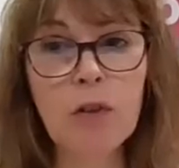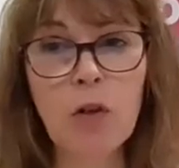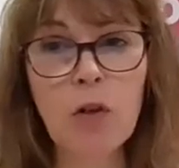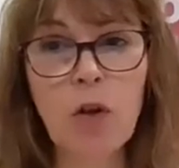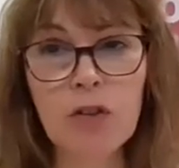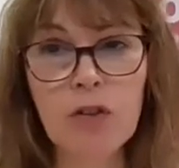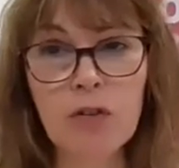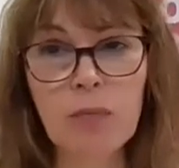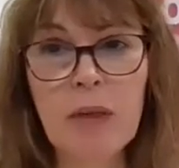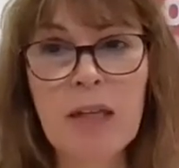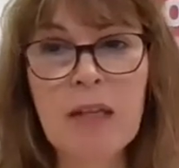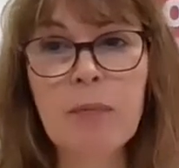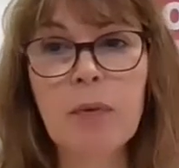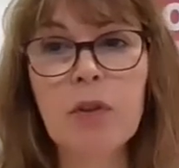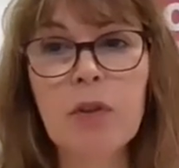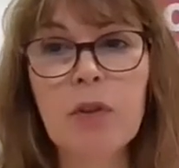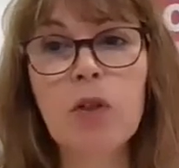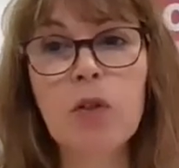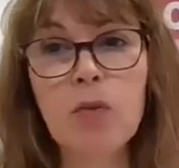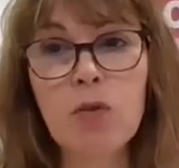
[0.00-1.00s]
lot of
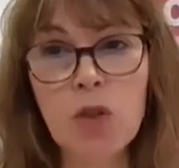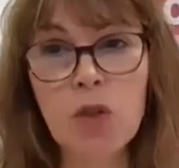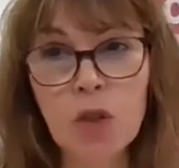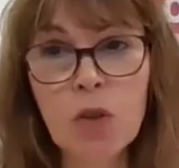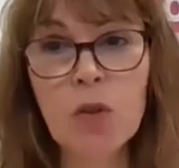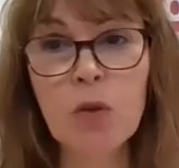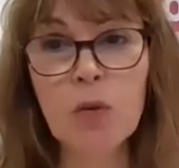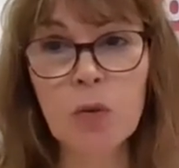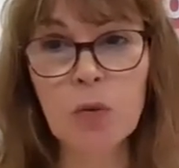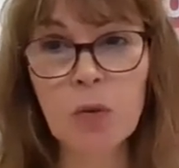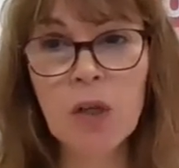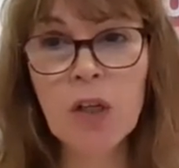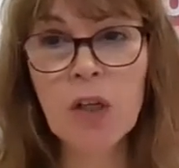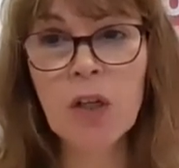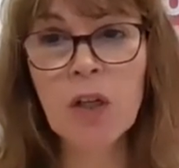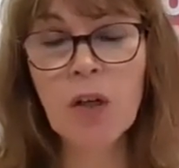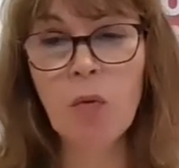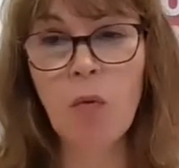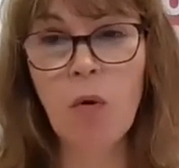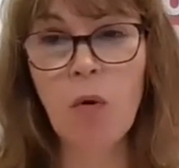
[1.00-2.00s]
people who do
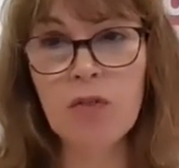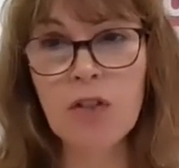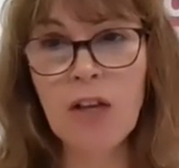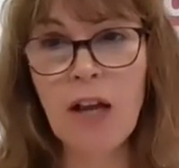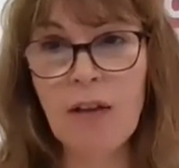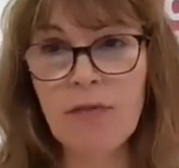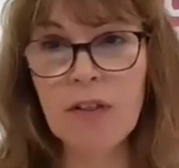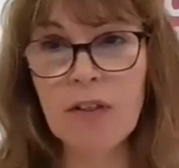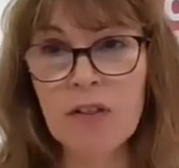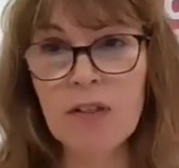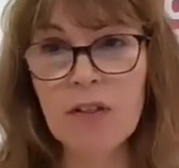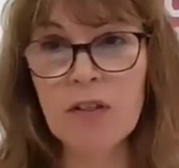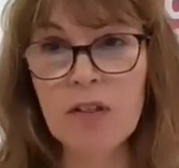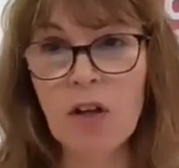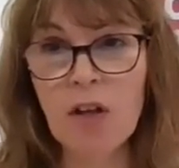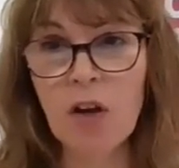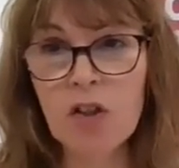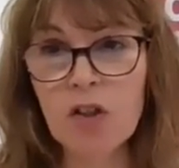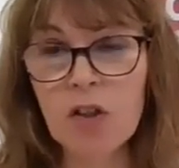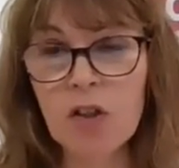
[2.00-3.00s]
want to have these
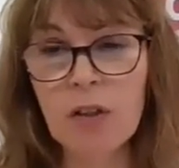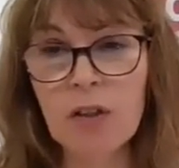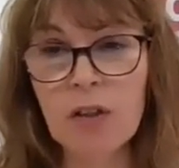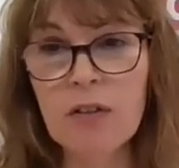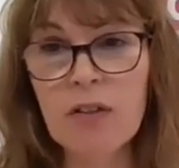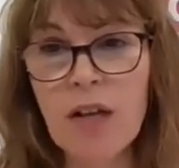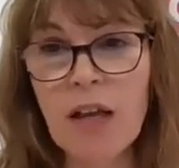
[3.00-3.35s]
discussions.